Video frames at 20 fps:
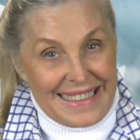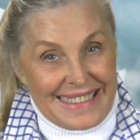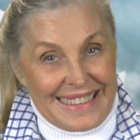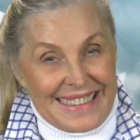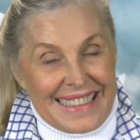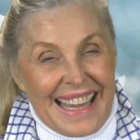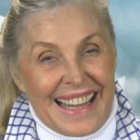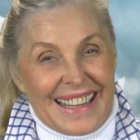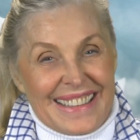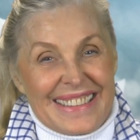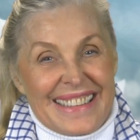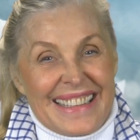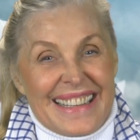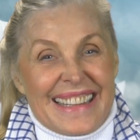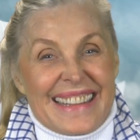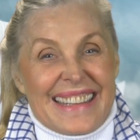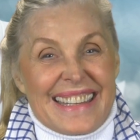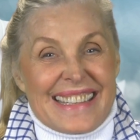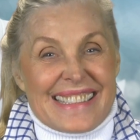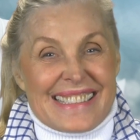Now,
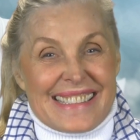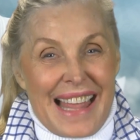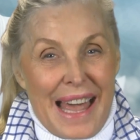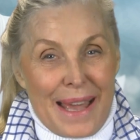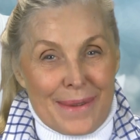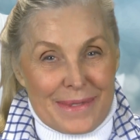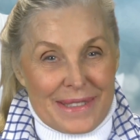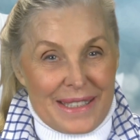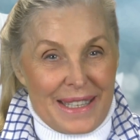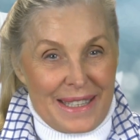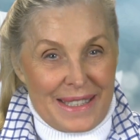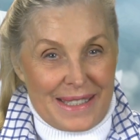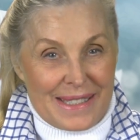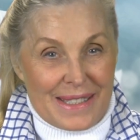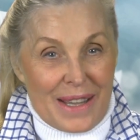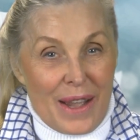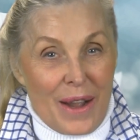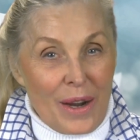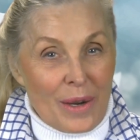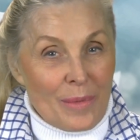these lab
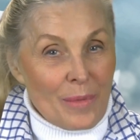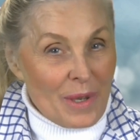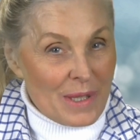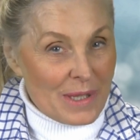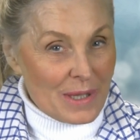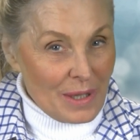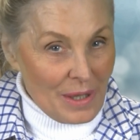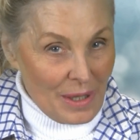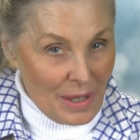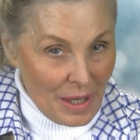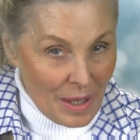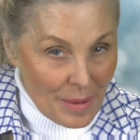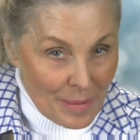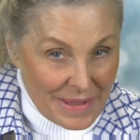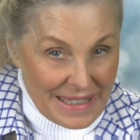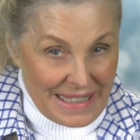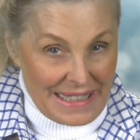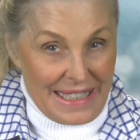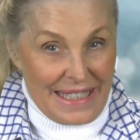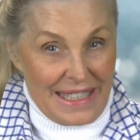tests are most
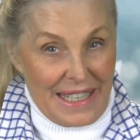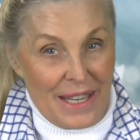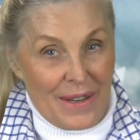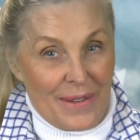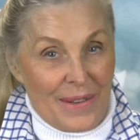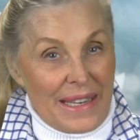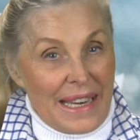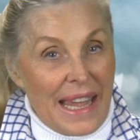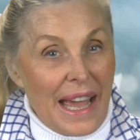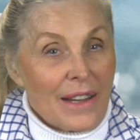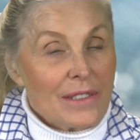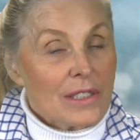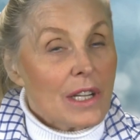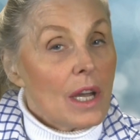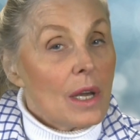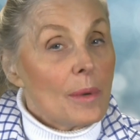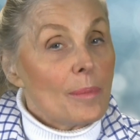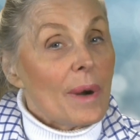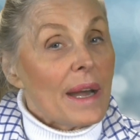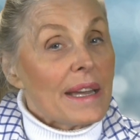commonly carried out
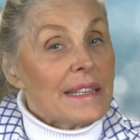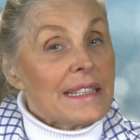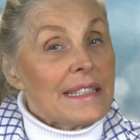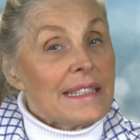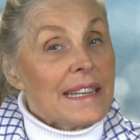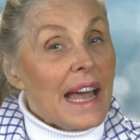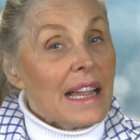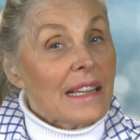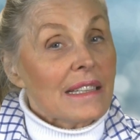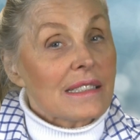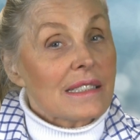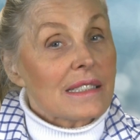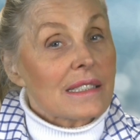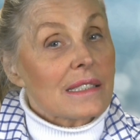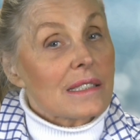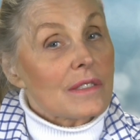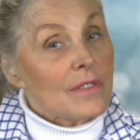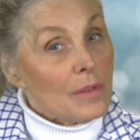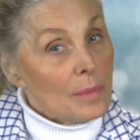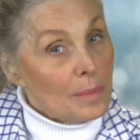by an
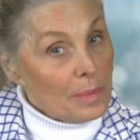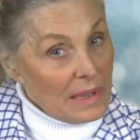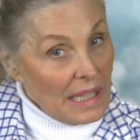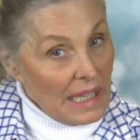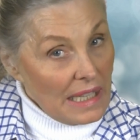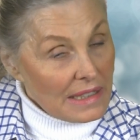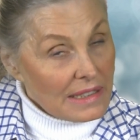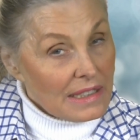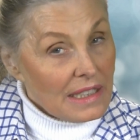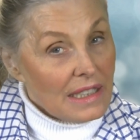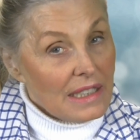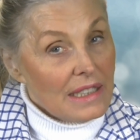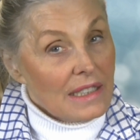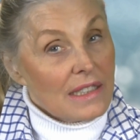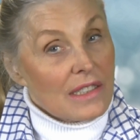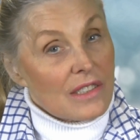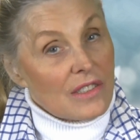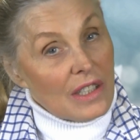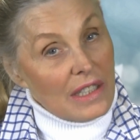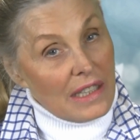analysis of the blood,
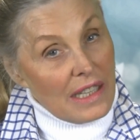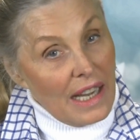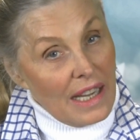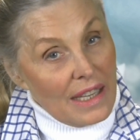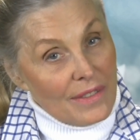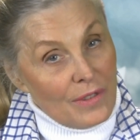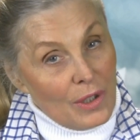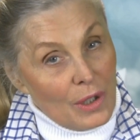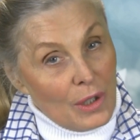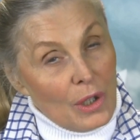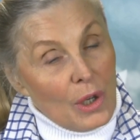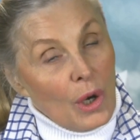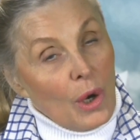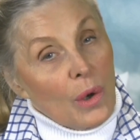saliva,